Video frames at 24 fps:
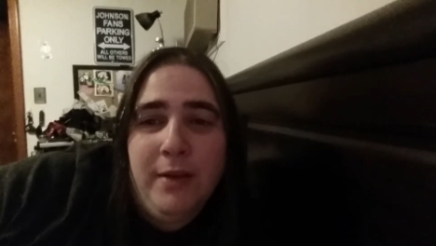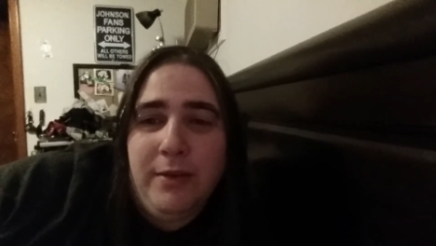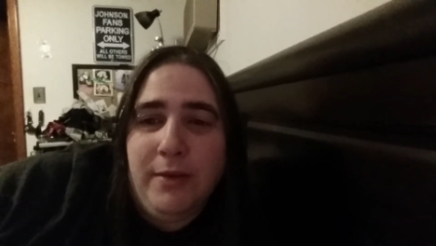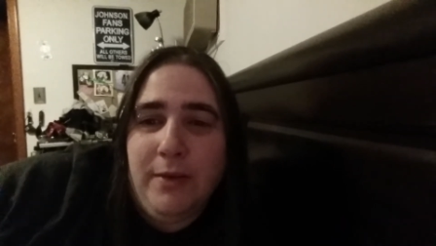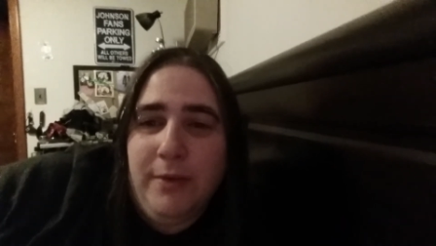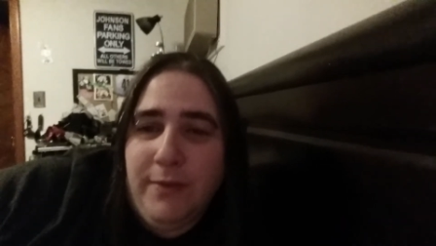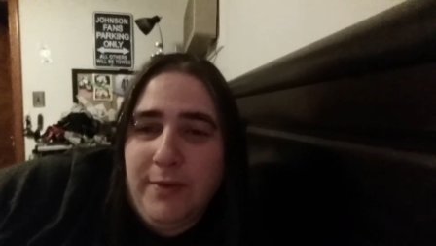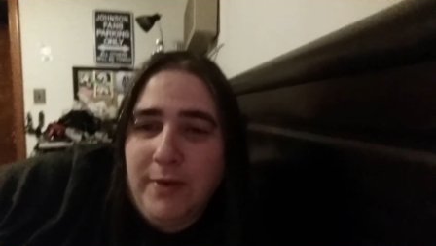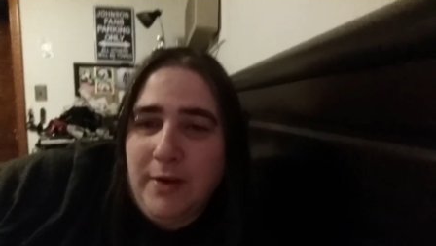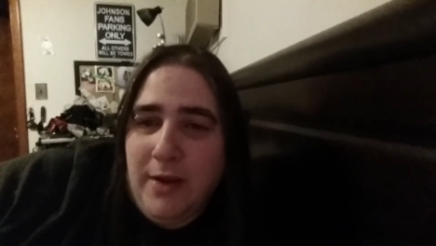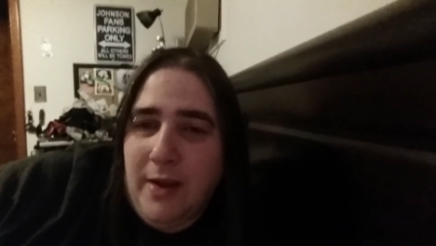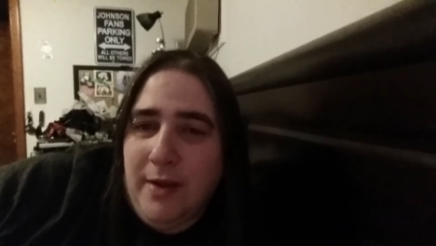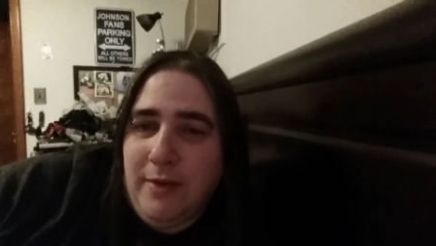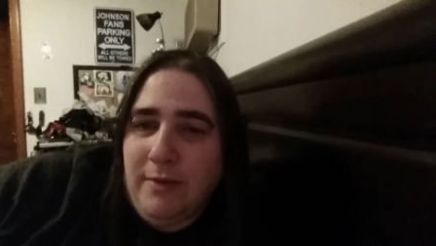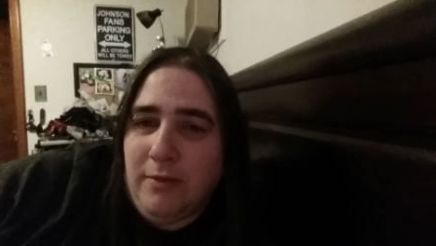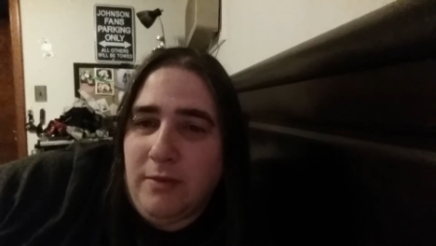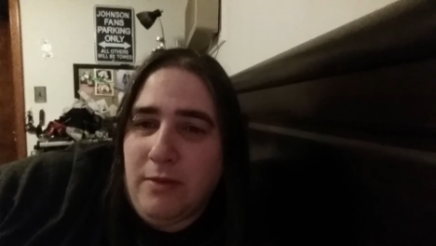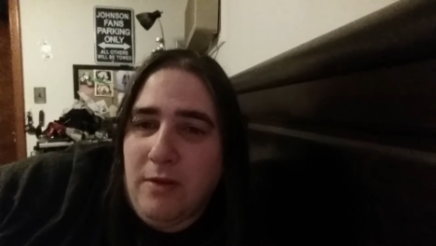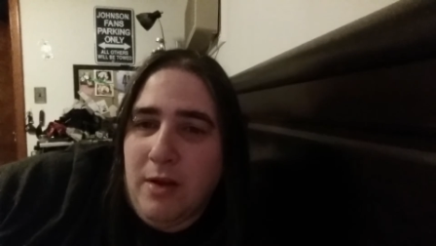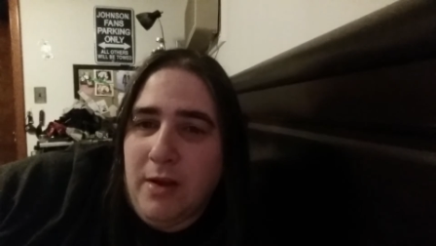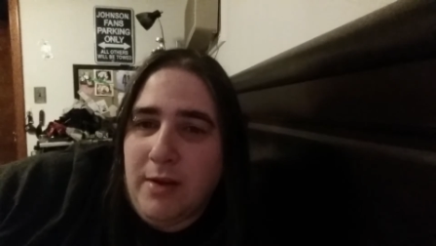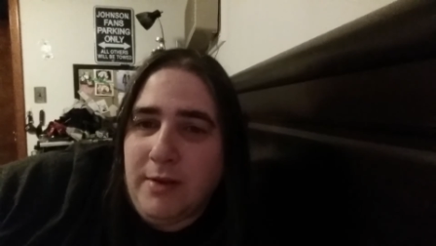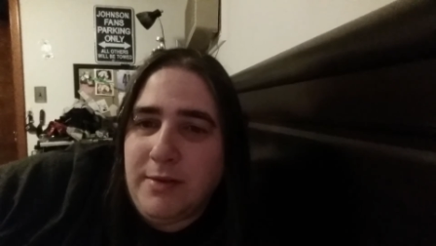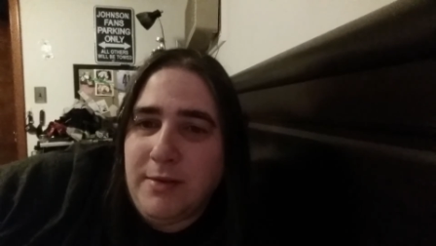Don't forget, I
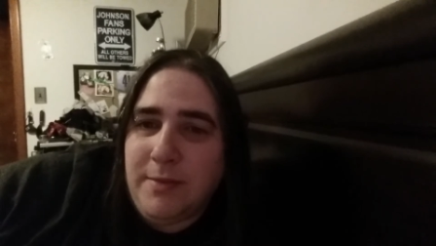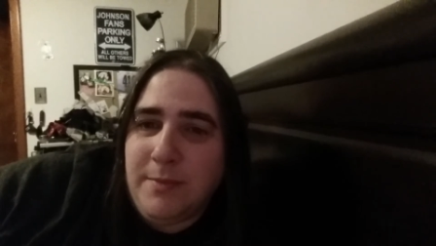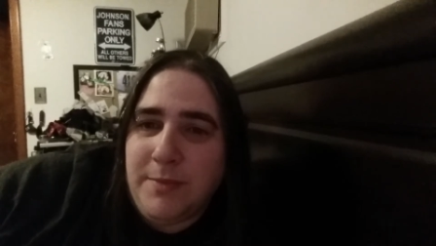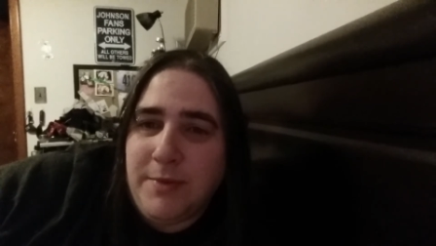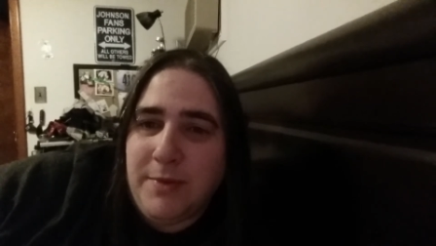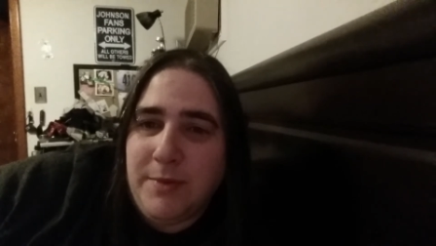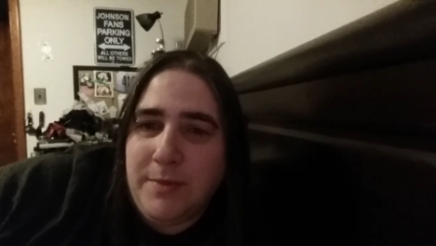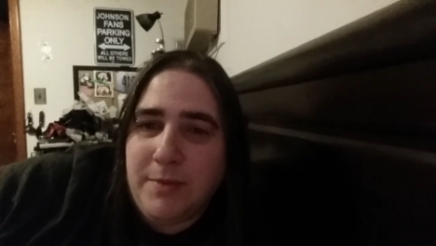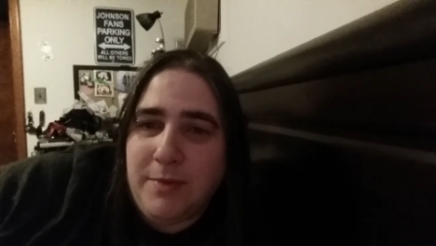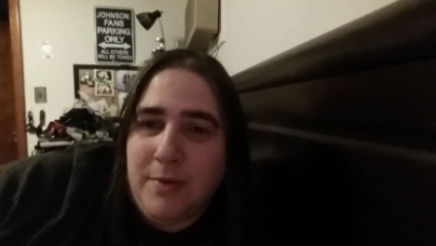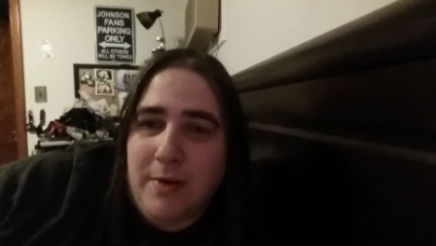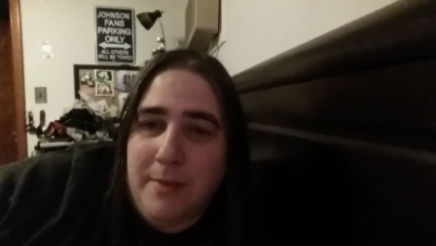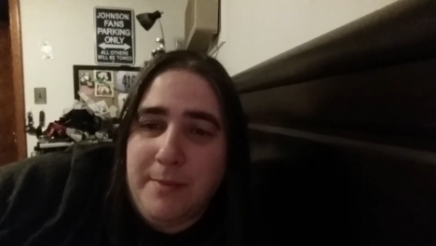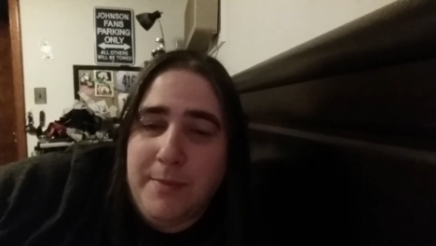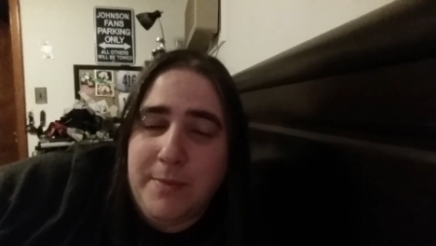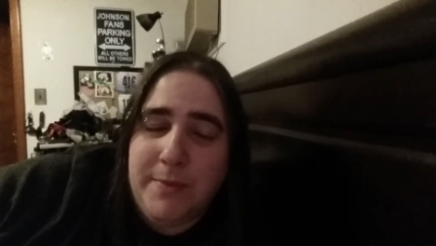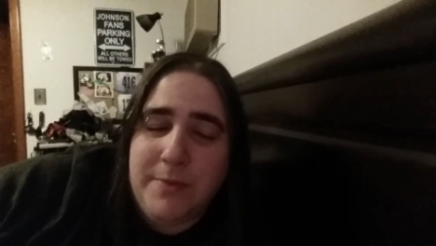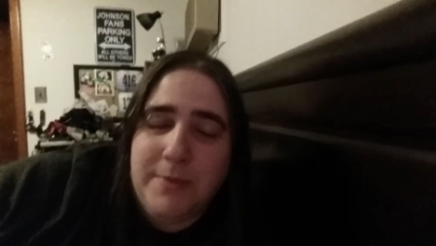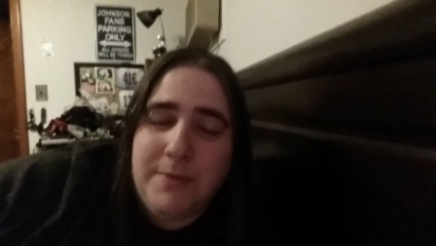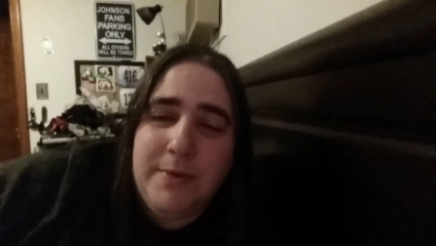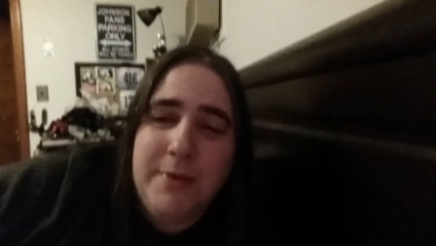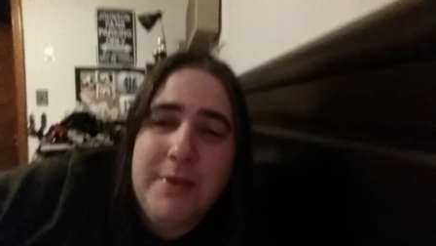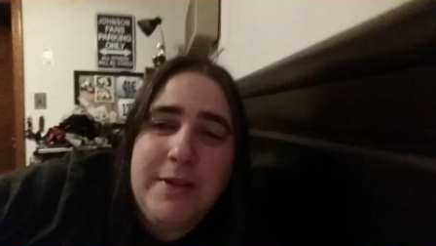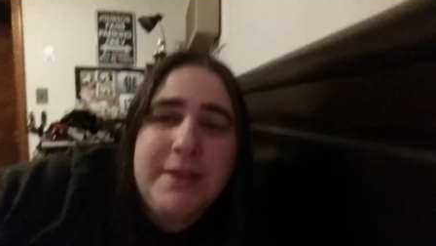lost some subscribers,
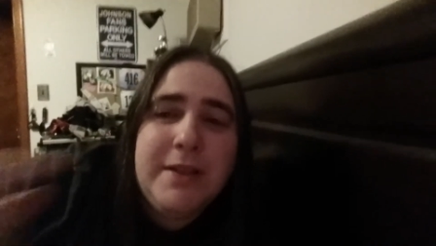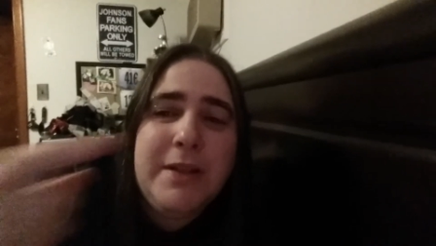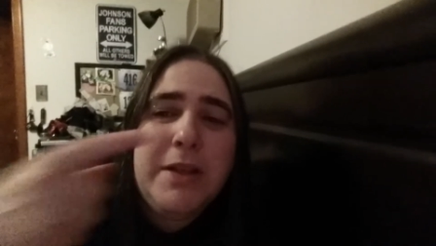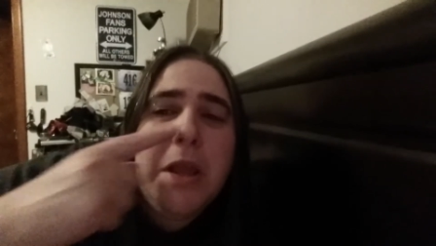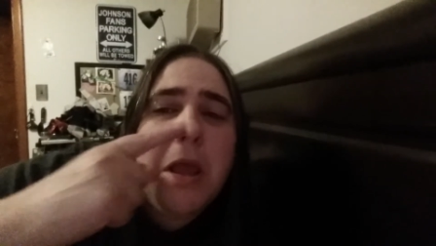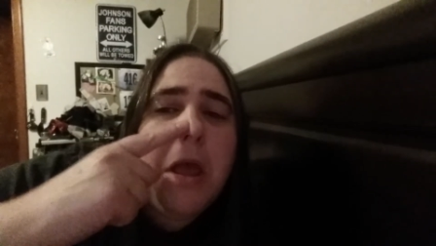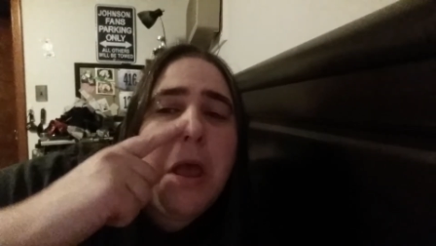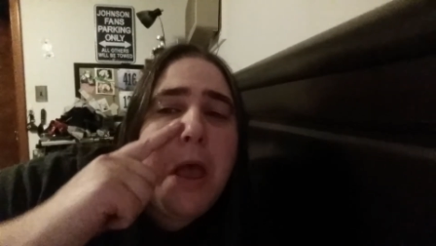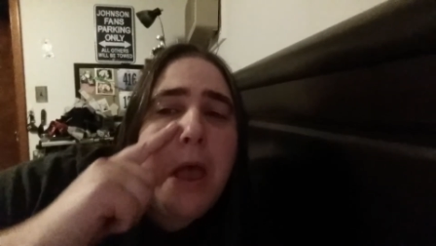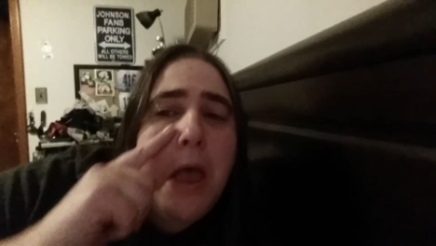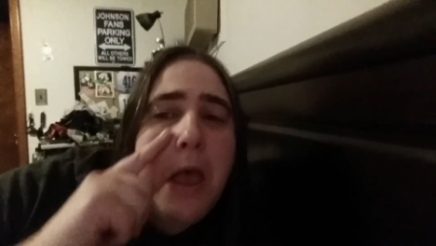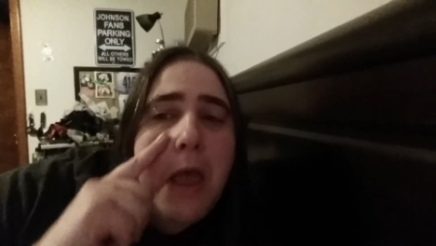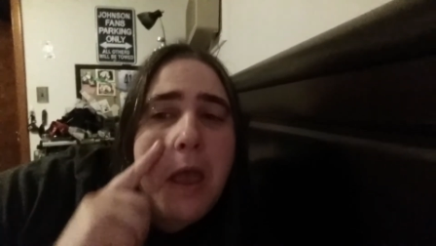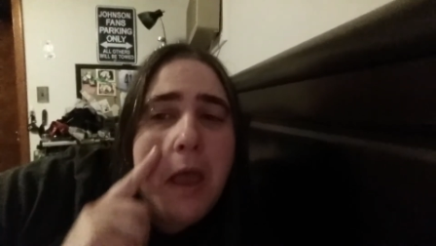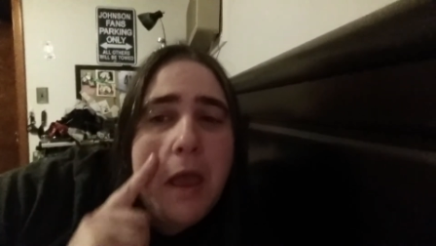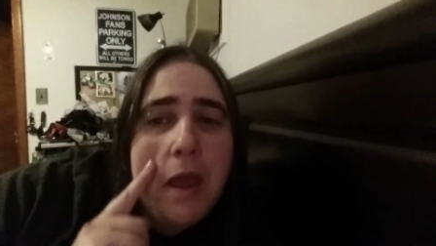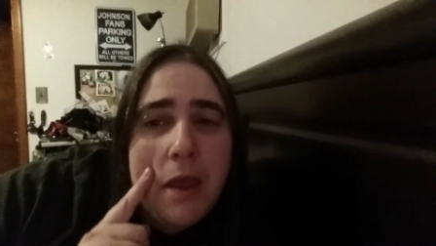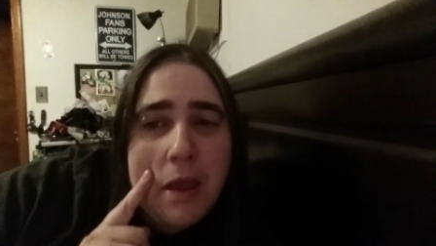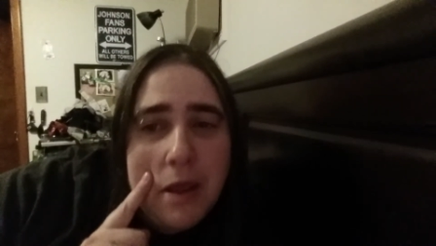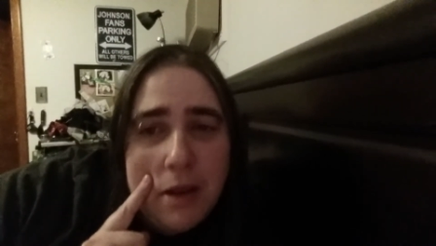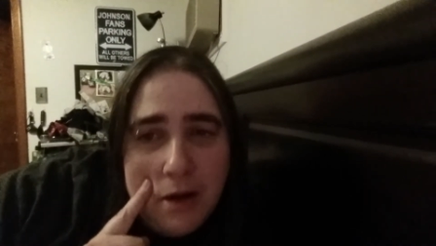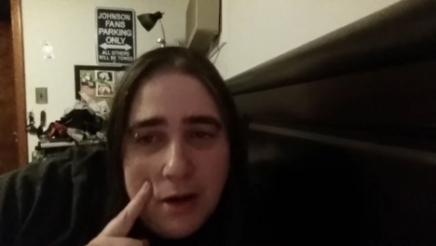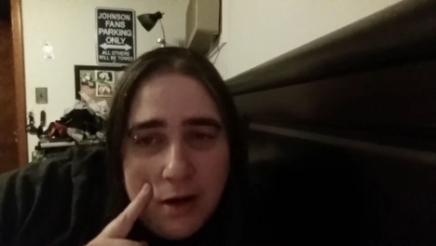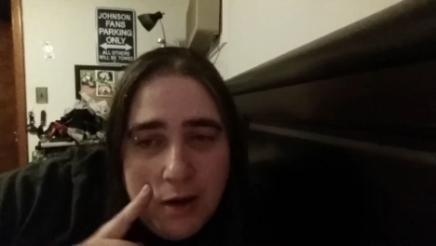which was
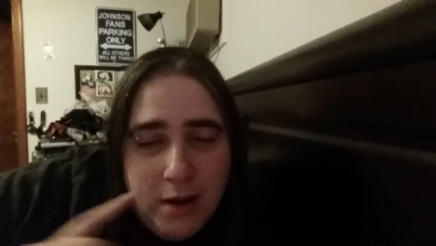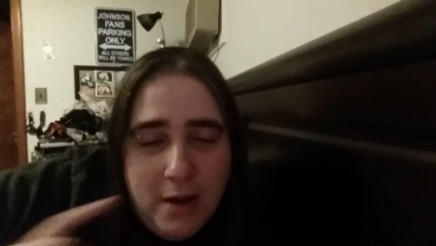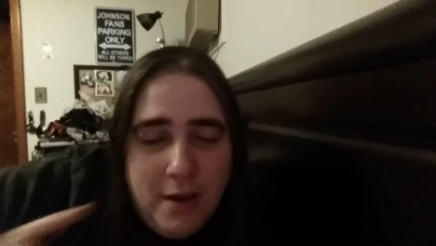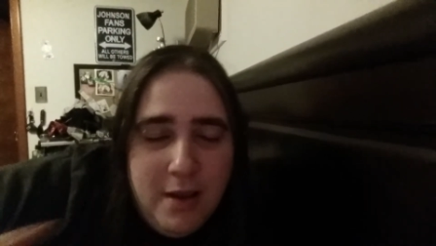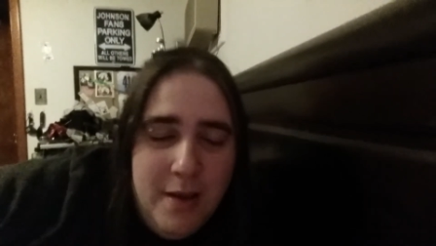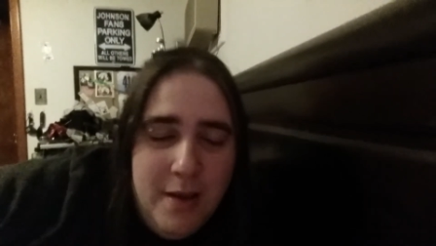sad.